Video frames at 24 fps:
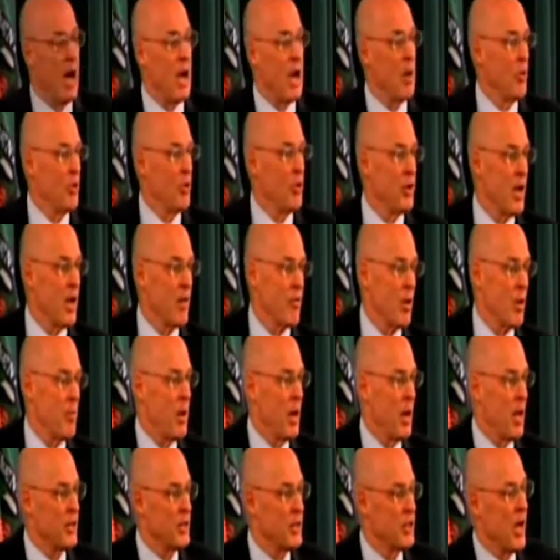I will never
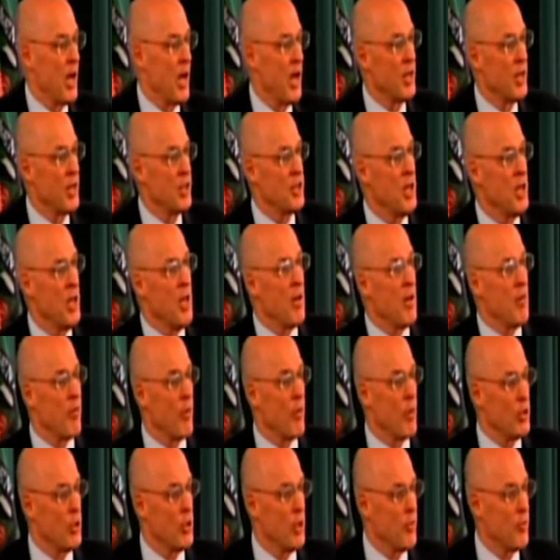apologize
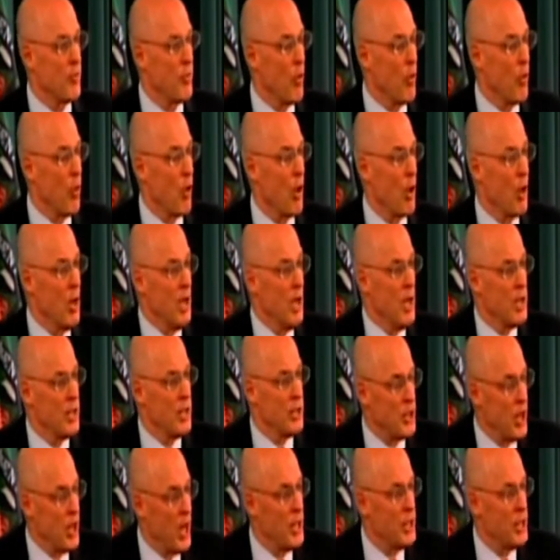for, for
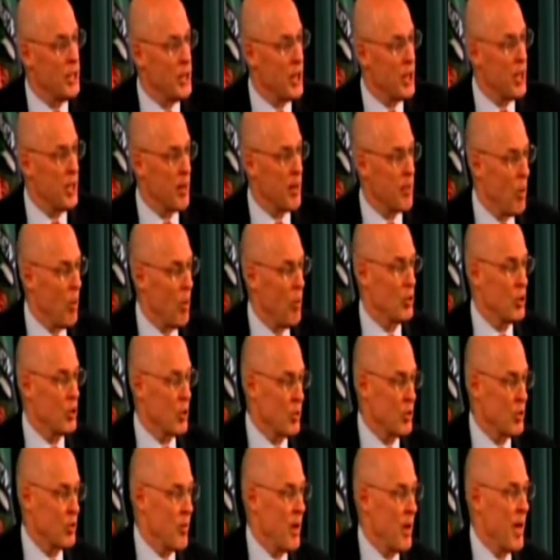changing an approach
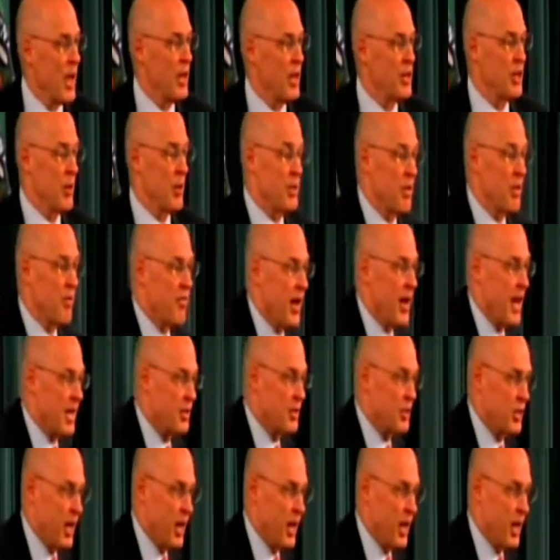or strategy when the facts